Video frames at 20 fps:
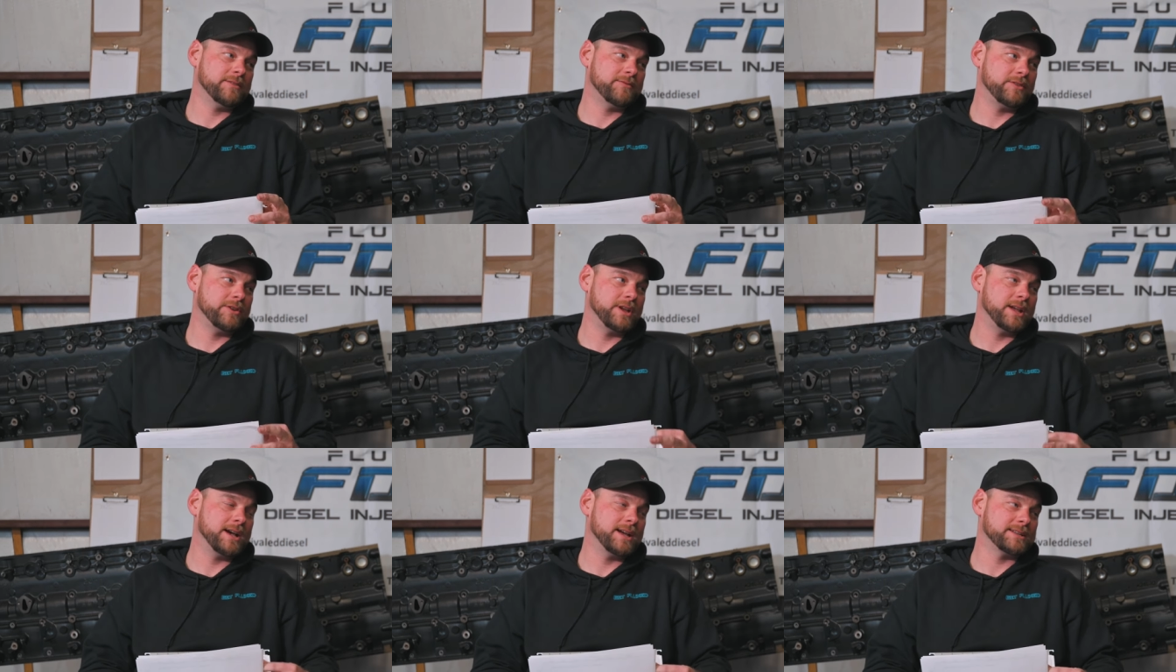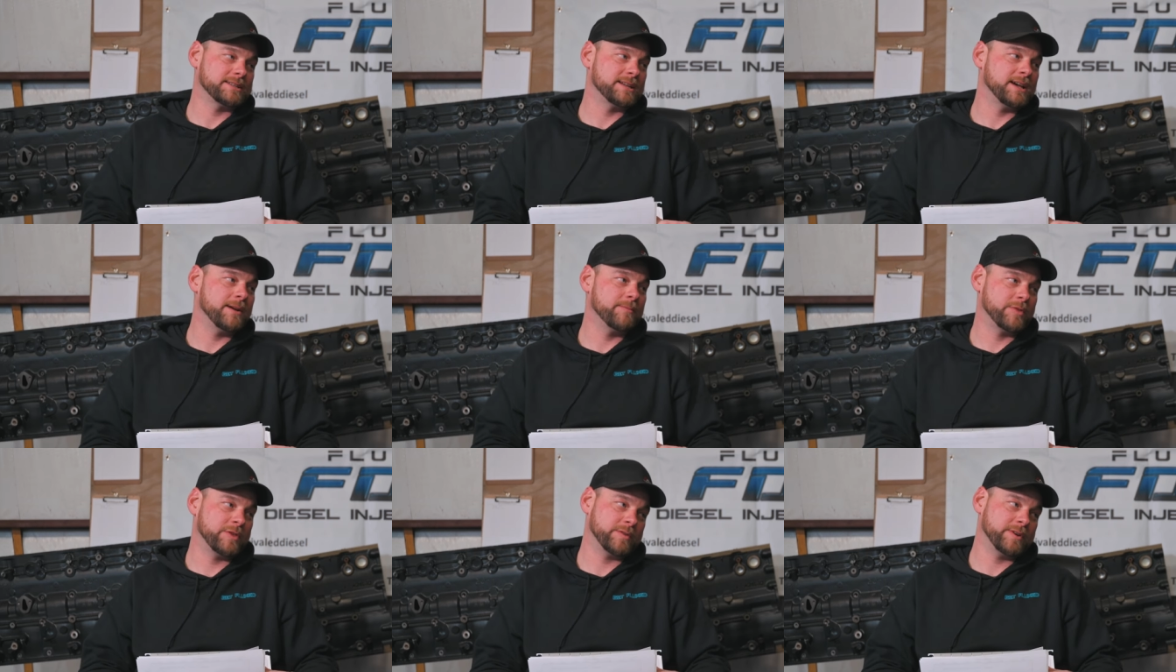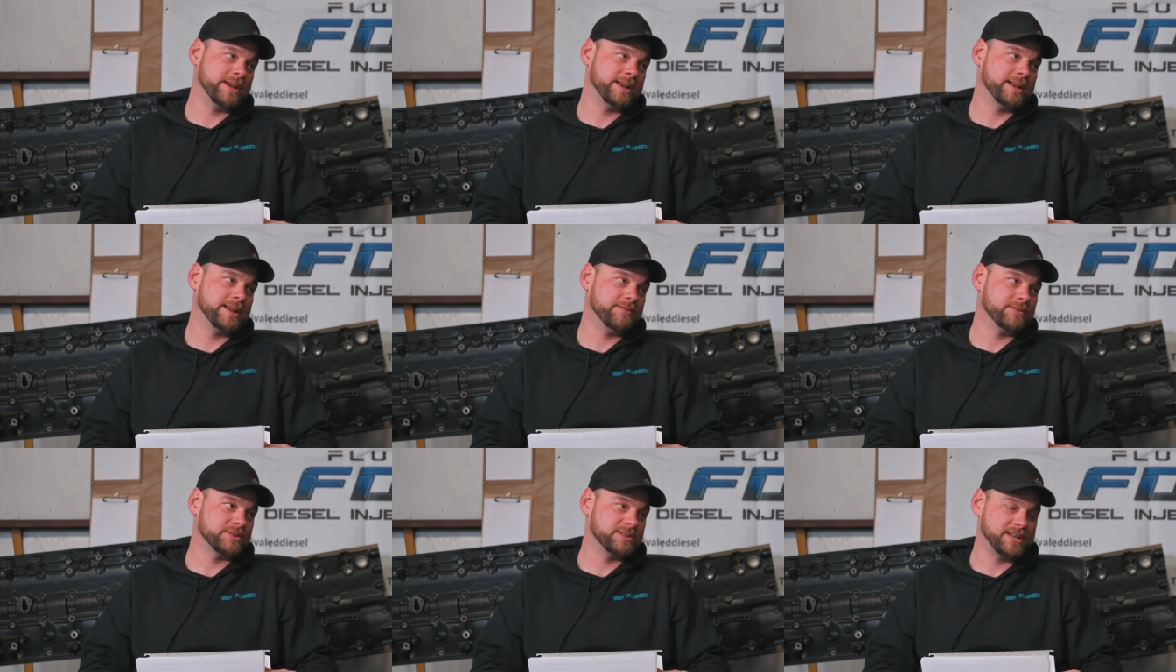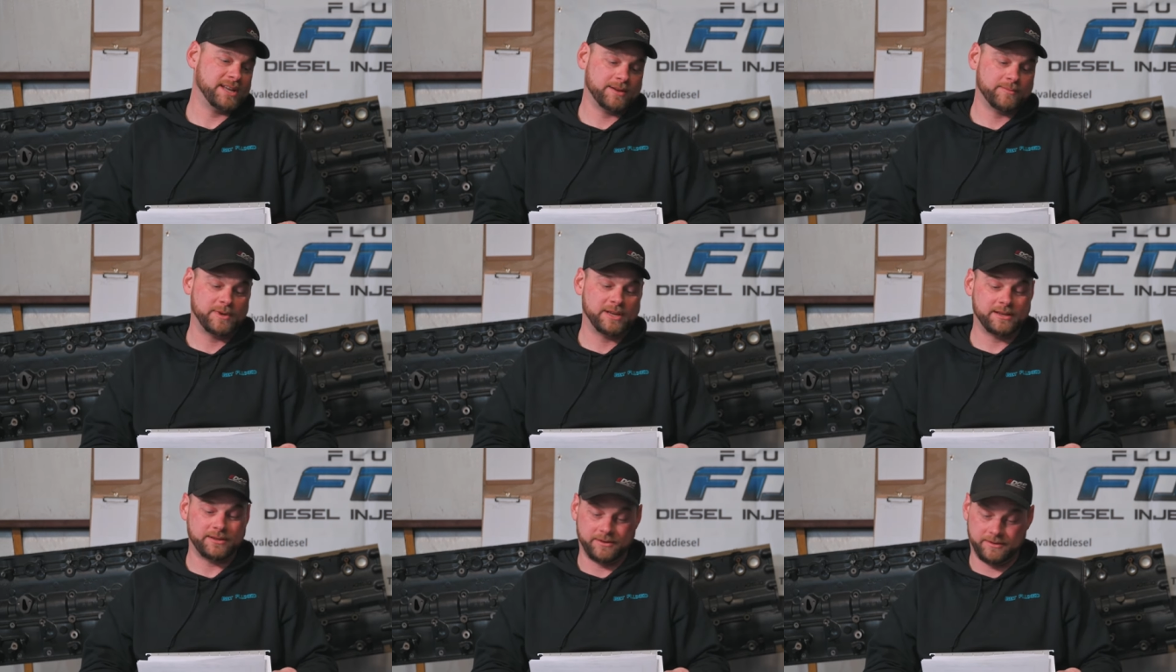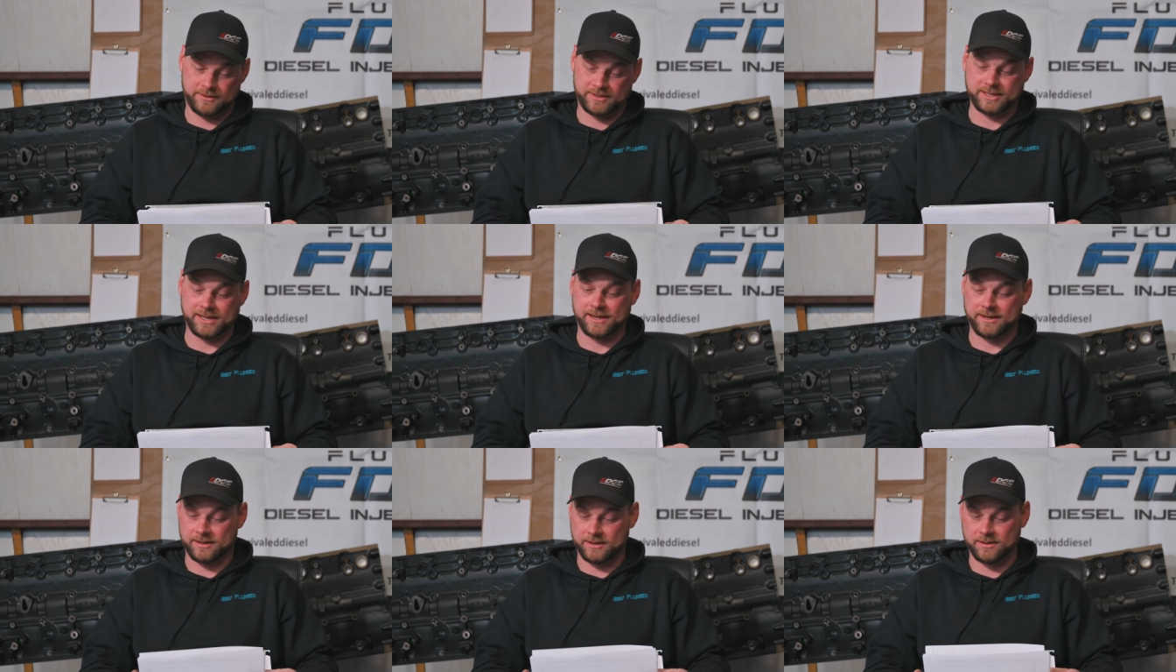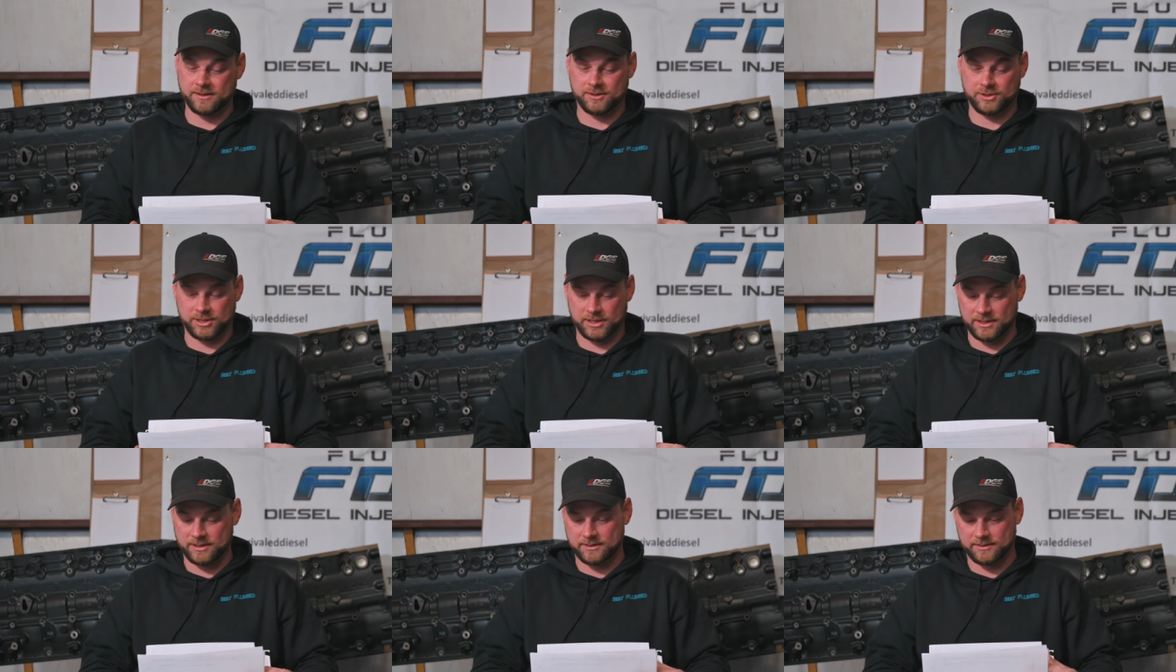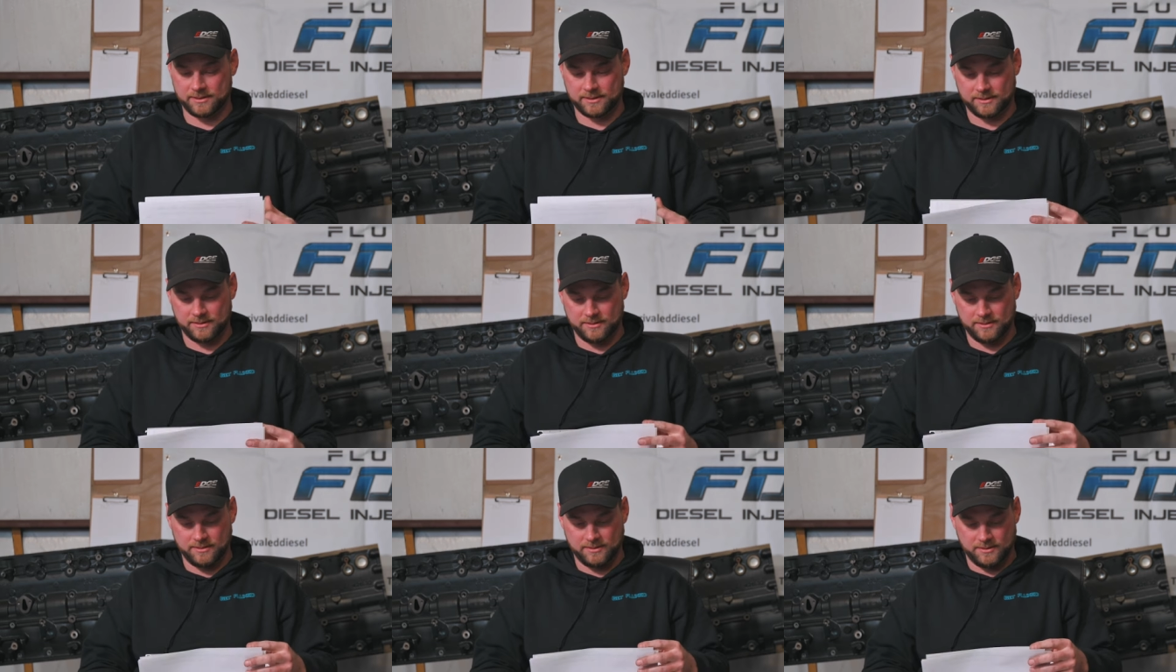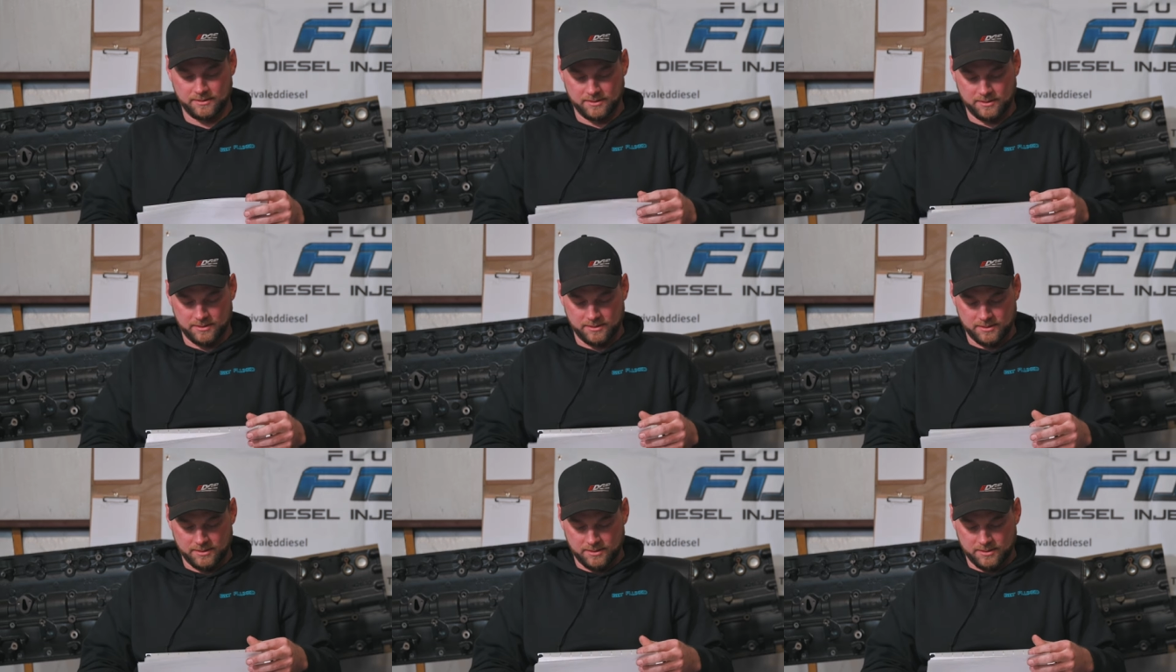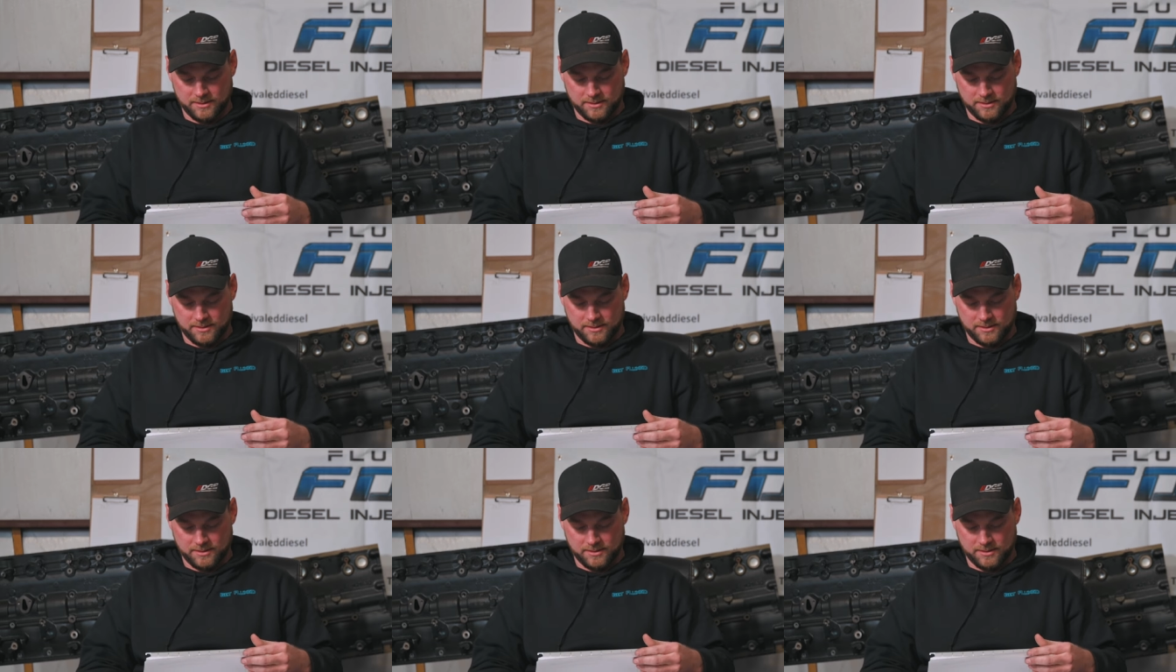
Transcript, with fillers: if you got top three in every segment, you stand a good chance. That is true.